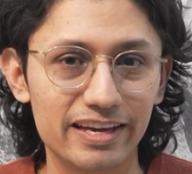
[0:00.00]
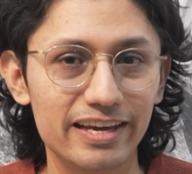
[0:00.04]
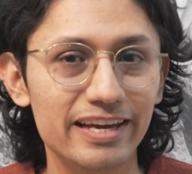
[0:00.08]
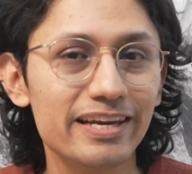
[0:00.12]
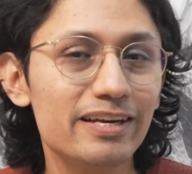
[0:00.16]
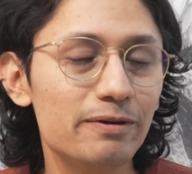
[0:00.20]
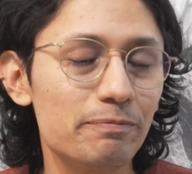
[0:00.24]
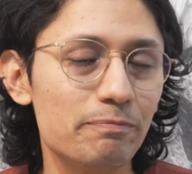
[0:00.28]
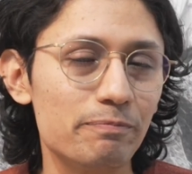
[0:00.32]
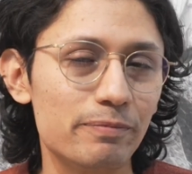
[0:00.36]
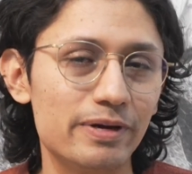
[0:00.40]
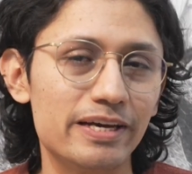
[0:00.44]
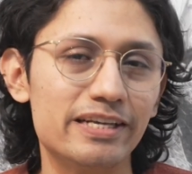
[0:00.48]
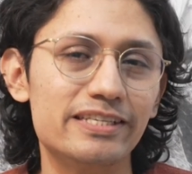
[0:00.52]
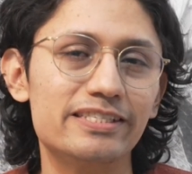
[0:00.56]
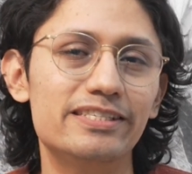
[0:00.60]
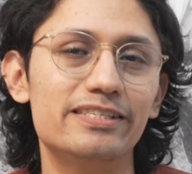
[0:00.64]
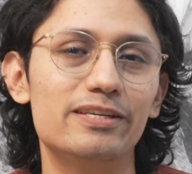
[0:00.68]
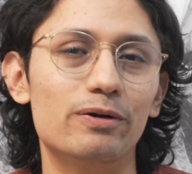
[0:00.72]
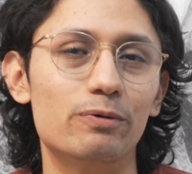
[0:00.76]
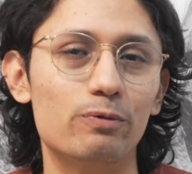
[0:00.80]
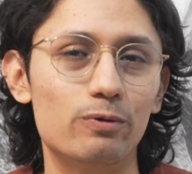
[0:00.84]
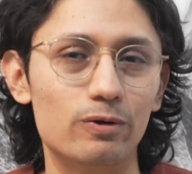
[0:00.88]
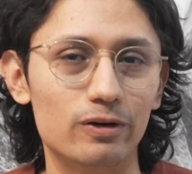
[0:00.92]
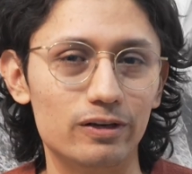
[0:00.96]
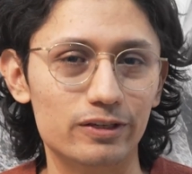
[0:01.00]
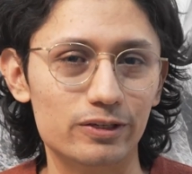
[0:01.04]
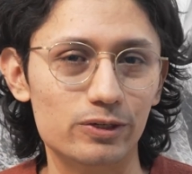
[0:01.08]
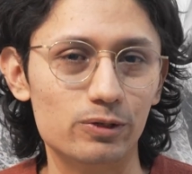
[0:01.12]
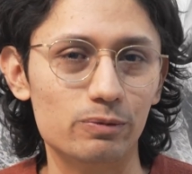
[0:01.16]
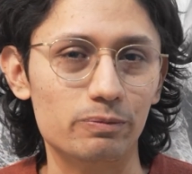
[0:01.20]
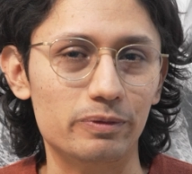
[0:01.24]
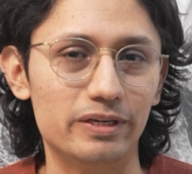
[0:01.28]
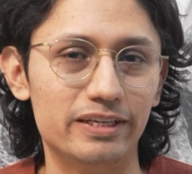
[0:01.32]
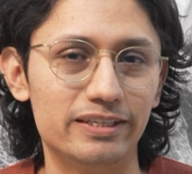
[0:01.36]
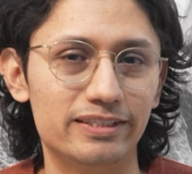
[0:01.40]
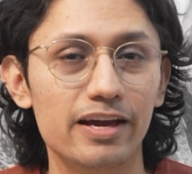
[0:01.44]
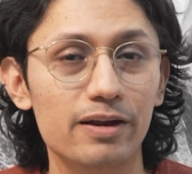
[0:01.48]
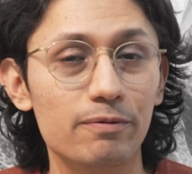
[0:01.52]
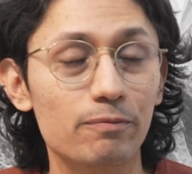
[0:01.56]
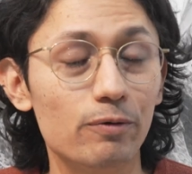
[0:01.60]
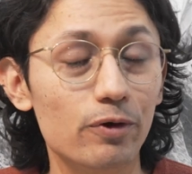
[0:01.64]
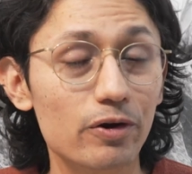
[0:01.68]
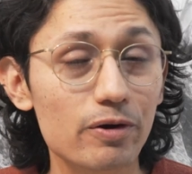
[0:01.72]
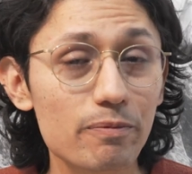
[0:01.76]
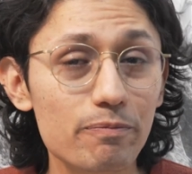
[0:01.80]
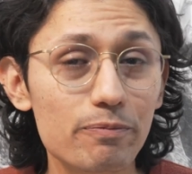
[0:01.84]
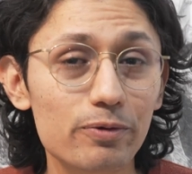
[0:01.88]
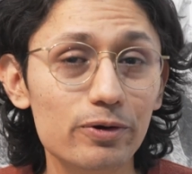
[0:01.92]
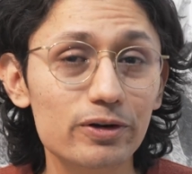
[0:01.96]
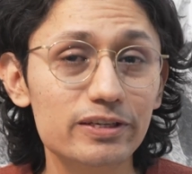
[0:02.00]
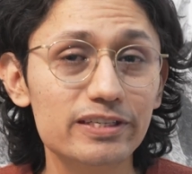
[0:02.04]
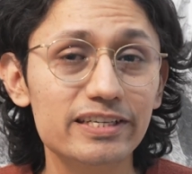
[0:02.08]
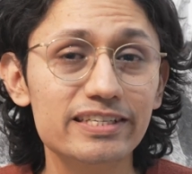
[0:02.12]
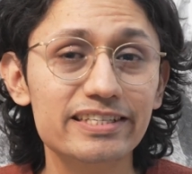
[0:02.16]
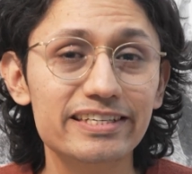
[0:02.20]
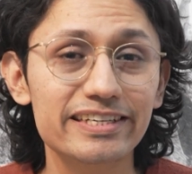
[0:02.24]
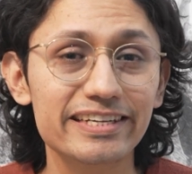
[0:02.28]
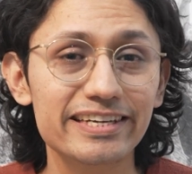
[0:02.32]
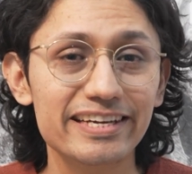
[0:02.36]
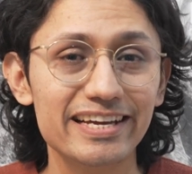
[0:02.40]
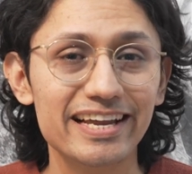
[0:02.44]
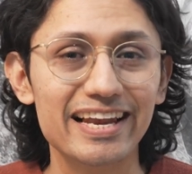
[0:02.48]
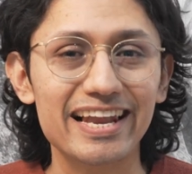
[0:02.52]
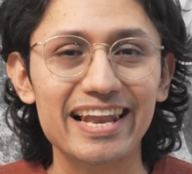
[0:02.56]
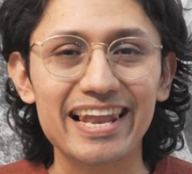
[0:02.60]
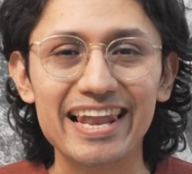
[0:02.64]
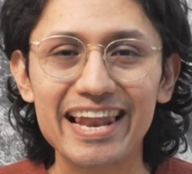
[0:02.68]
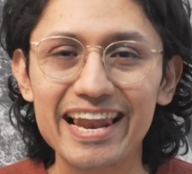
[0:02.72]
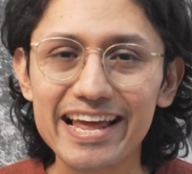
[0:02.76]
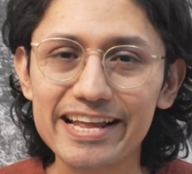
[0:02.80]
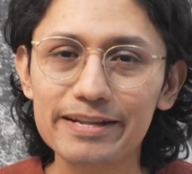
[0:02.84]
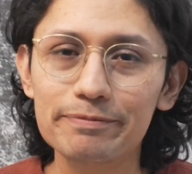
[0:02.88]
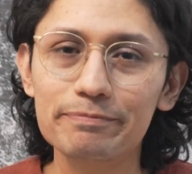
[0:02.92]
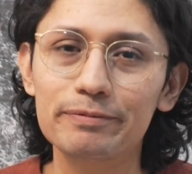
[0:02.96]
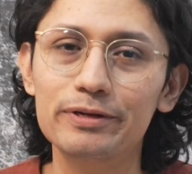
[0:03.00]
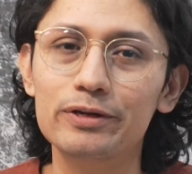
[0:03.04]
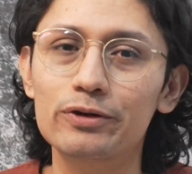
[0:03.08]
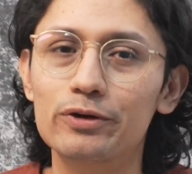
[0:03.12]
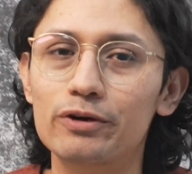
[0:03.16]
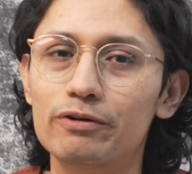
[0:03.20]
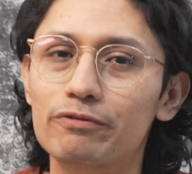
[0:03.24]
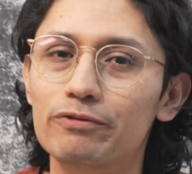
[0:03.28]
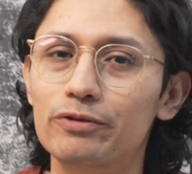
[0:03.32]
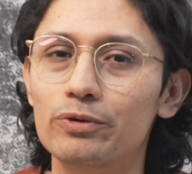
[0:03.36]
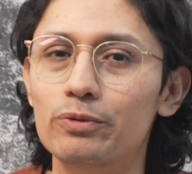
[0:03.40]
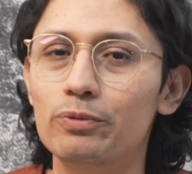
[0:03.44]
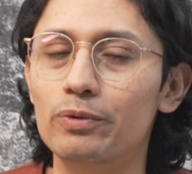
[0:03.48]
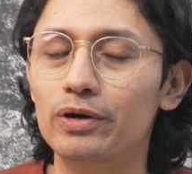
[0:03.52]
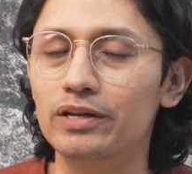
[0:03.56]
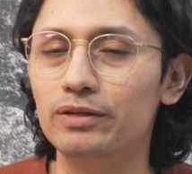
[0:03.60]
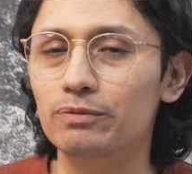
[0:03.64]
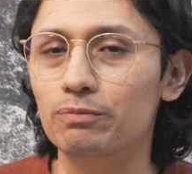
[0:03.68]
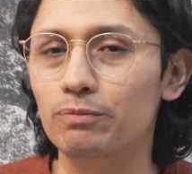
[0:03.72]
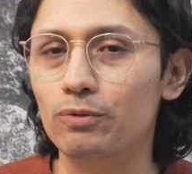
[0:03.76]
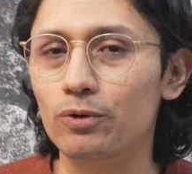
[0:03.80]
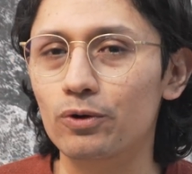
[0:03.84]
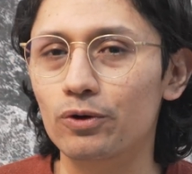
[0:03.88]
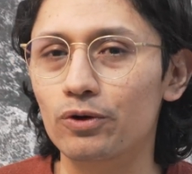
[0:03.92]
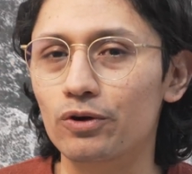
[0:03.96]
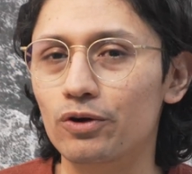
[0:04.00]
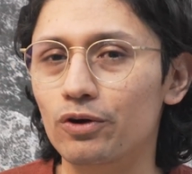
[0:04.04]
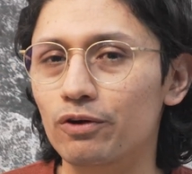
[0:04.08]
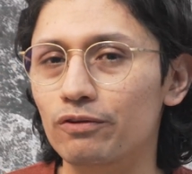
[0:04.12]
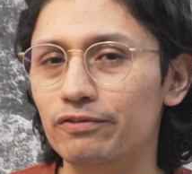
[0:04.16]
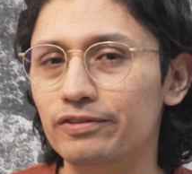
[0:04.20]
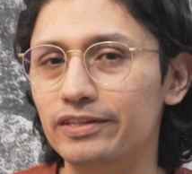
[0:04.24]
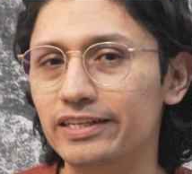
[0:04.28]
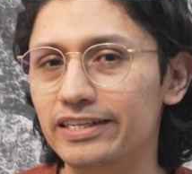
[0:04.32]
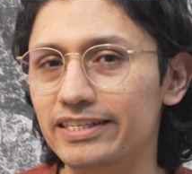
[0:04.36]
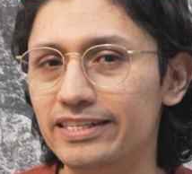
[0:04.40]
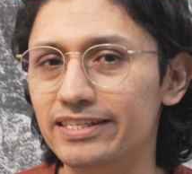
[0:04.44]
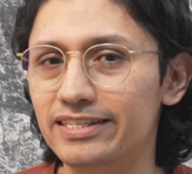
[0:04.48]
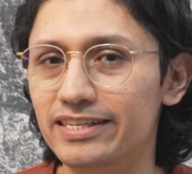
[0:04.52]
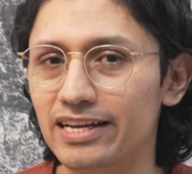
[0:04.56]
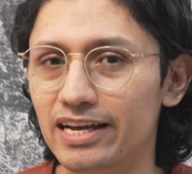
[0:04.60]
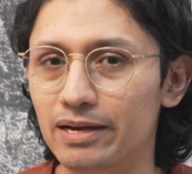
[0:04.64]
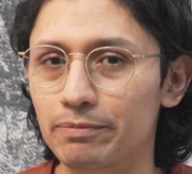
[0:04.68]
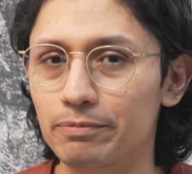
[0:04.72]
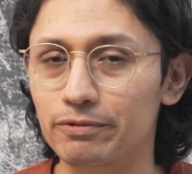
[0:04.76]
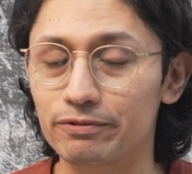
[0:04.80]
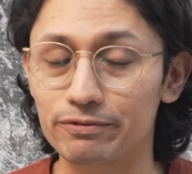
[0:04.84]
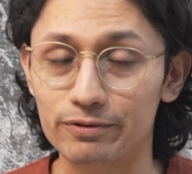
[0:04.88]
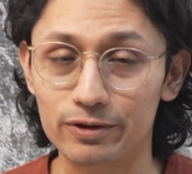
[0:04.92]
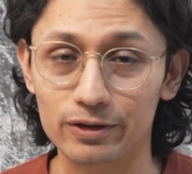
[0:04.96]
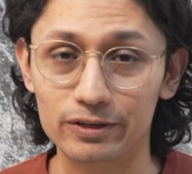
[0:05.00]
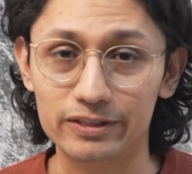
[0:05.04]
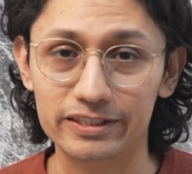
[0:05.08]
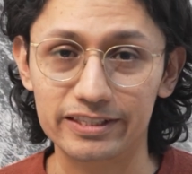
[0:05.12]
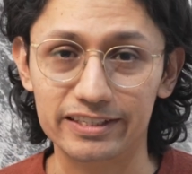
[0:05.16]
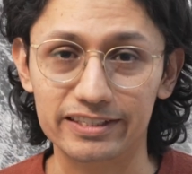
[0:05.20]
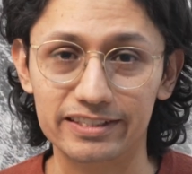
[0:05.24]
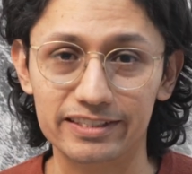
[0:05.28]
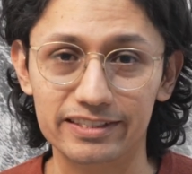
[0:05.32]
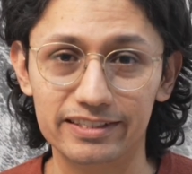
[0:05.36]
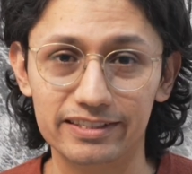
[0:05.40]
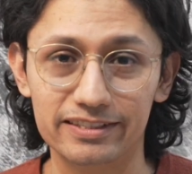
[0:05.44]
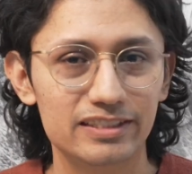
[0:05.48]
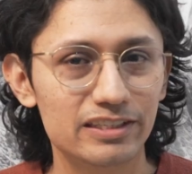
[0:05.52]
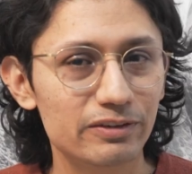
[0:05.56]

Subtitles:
It means the world to me. And more importantly, let me know if you want more of this type of content.